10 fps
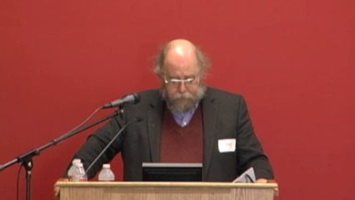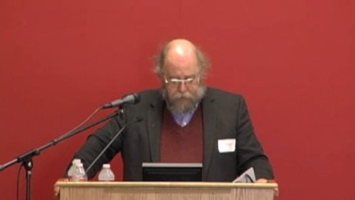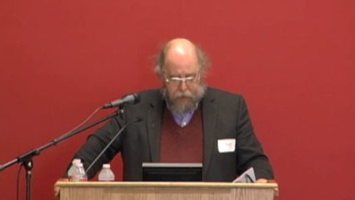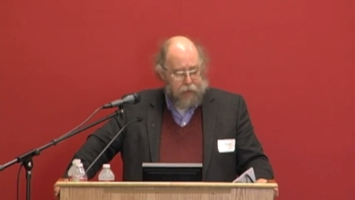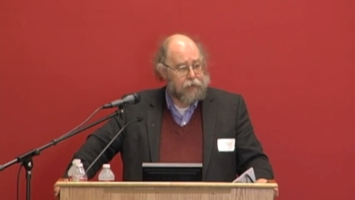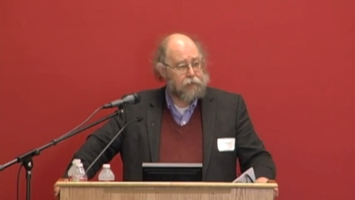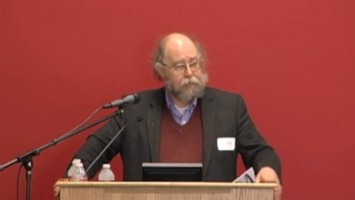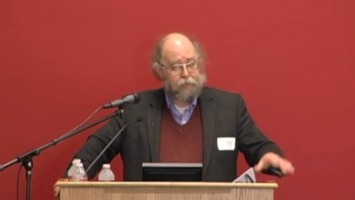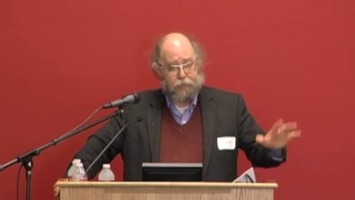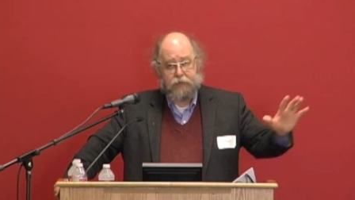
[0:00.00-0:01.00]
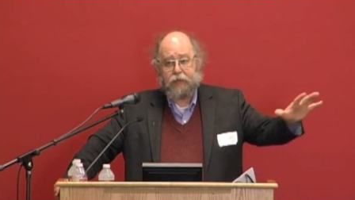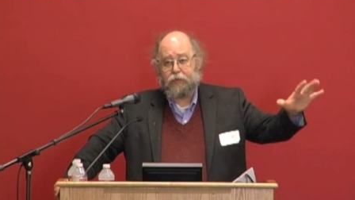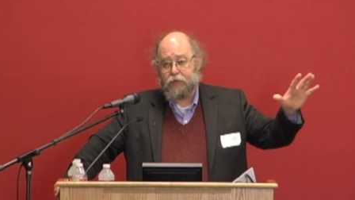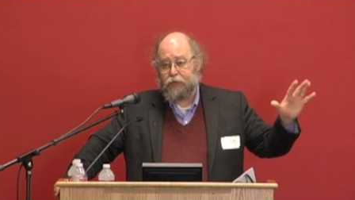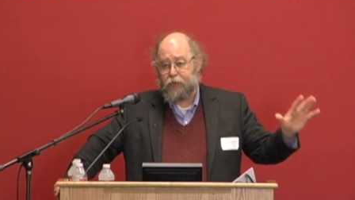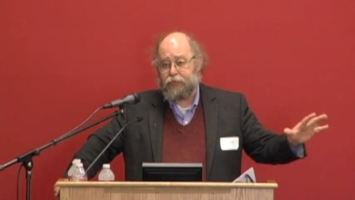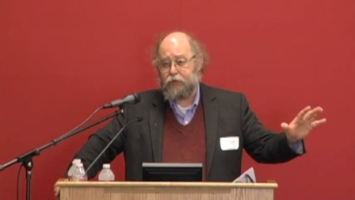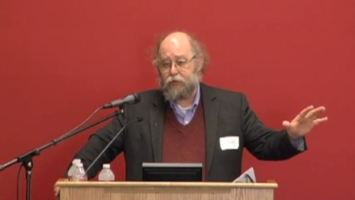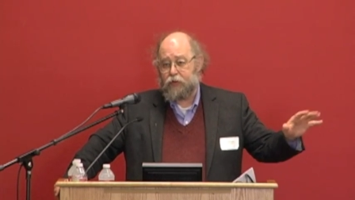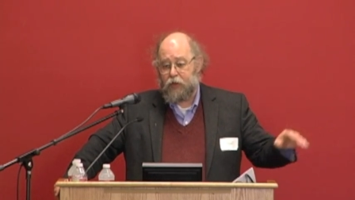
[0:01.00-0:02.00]
apply particularly the
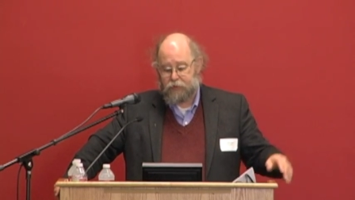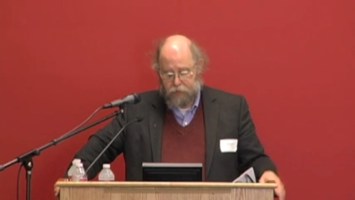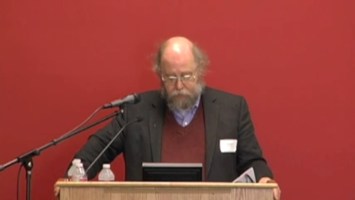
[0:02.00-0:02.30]
third law to